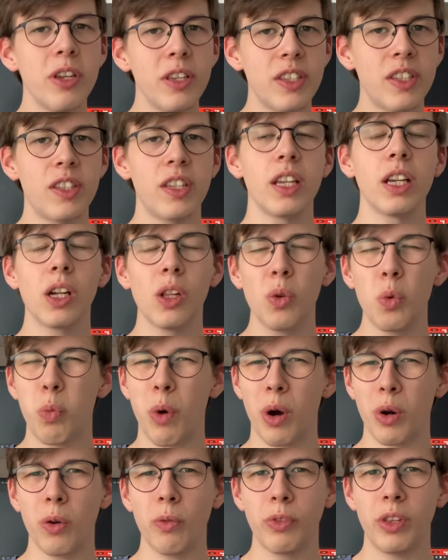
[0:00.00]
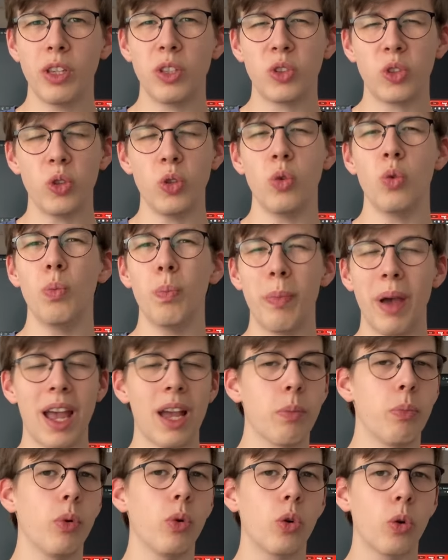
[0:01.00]
single one of these new
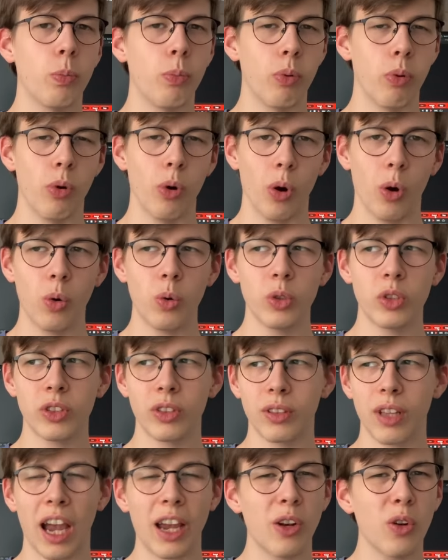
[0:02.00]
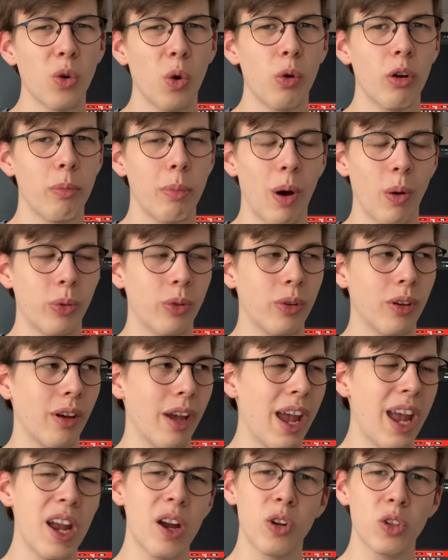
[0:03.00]
MacBook Pros, I don't know about the
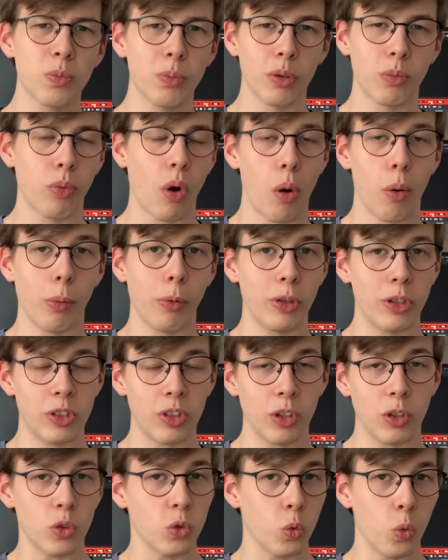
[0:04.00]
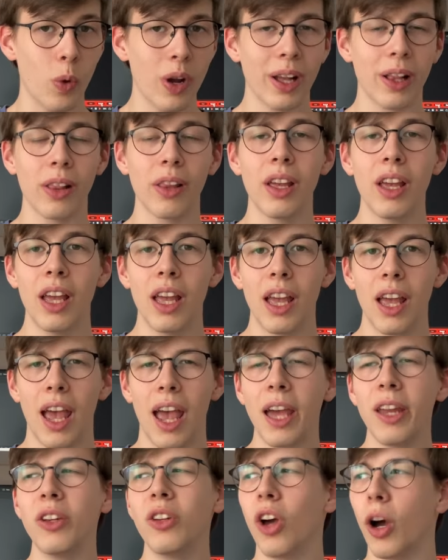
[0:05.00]
Airs, but probably as well,
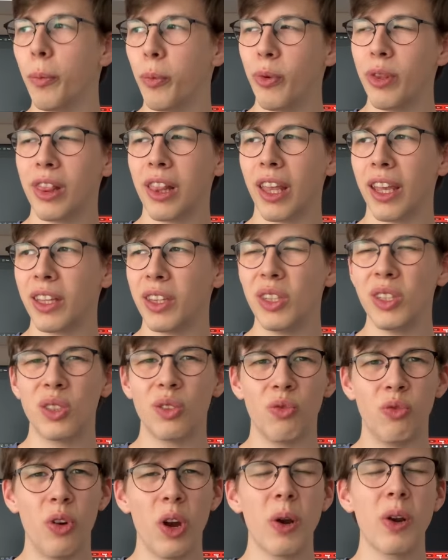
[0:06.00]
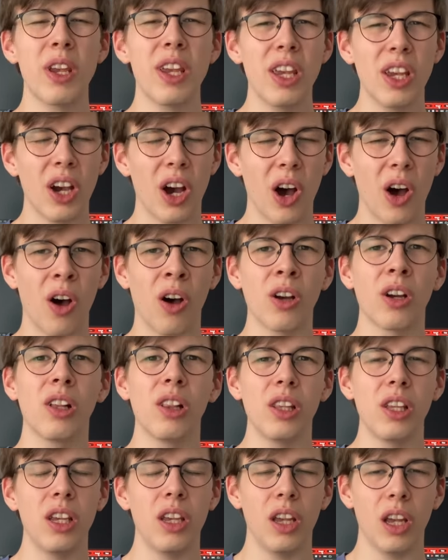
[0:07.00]
end up with like these very
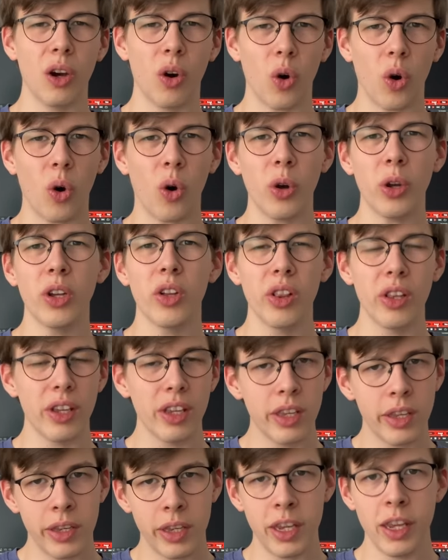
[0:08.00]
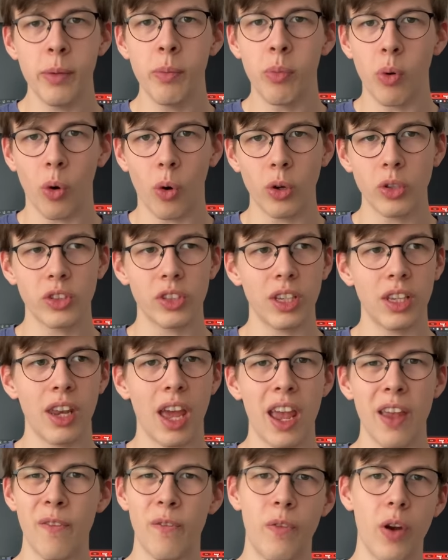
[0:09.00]
ugly, oily keyboards in
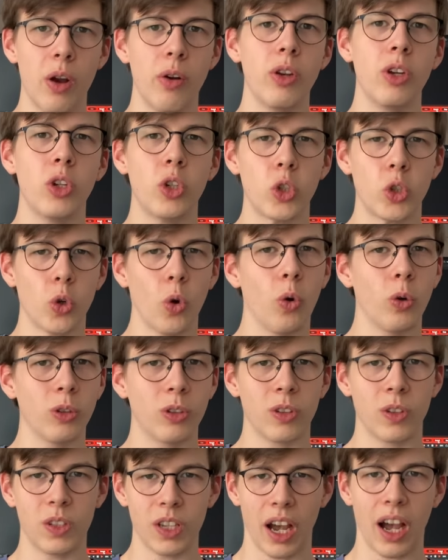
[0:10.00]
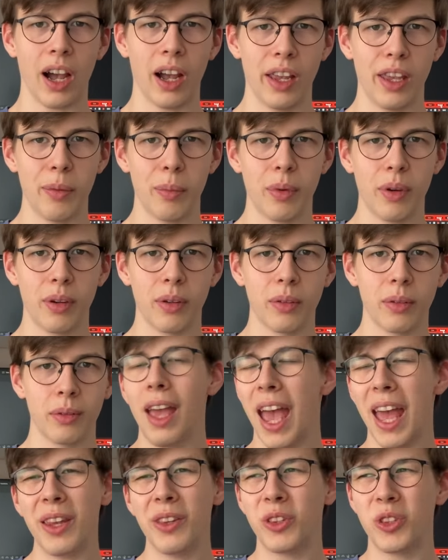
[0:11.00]
a very short time.
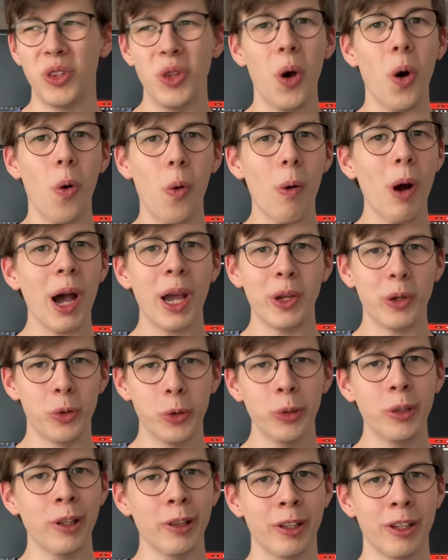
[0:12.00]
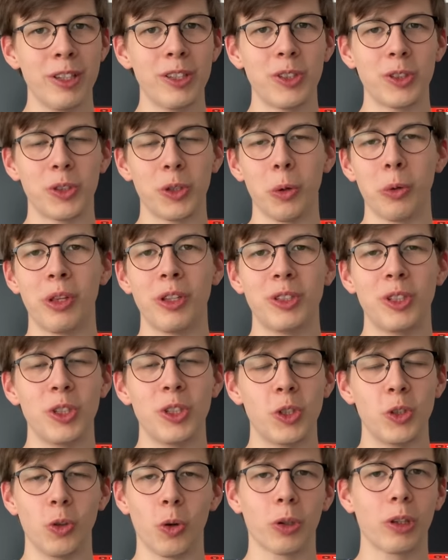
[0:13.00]
And no, I googled this, so this
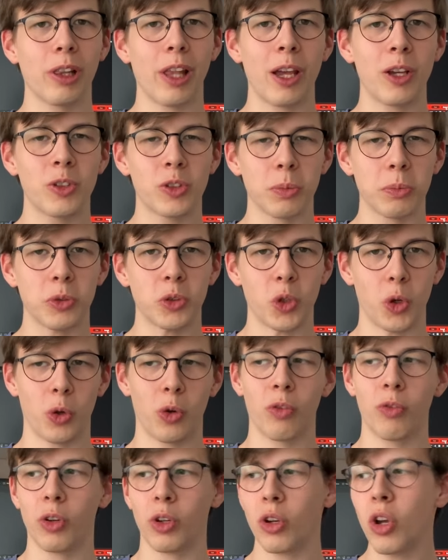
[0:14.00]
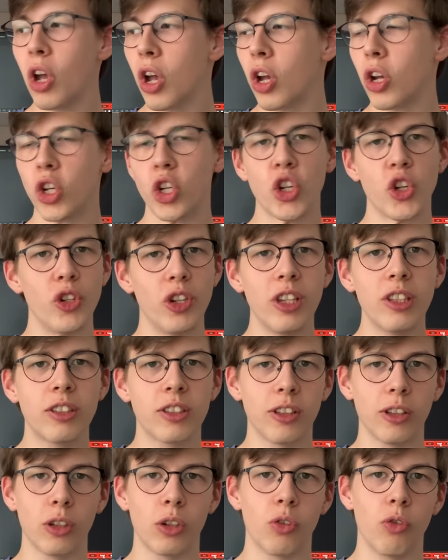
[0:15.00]
is not like some sort of a
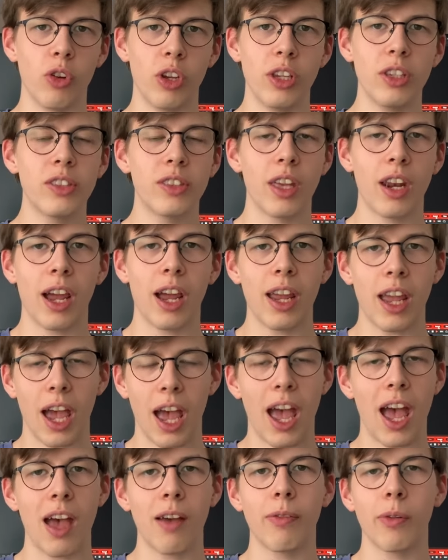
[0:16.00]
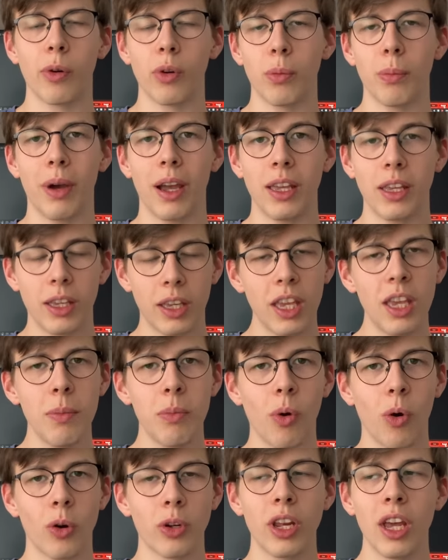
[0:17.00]
schnitzel grease that I have on my
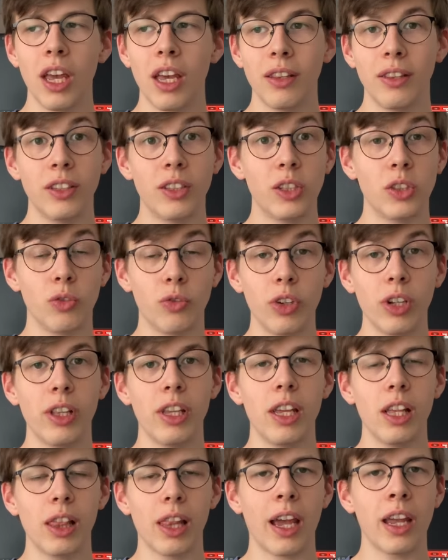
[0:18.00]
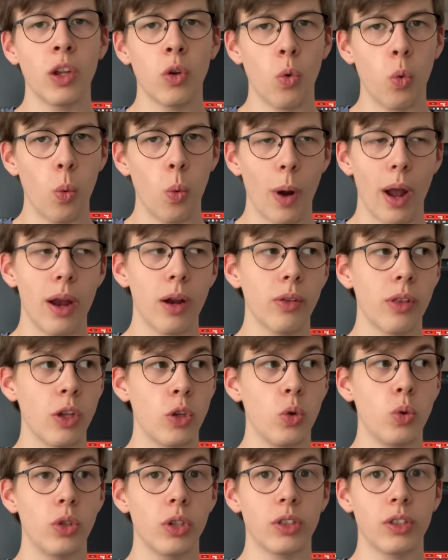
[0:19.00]
keyboard. This is really like wear that
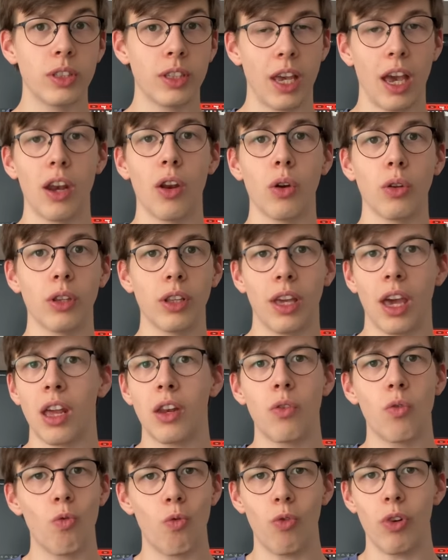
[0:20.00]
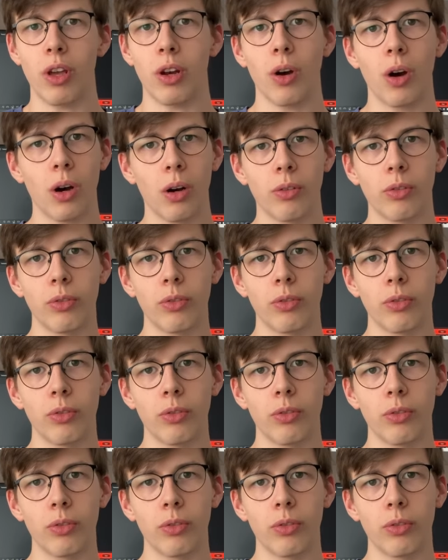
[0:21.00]
you just cannot get rid of.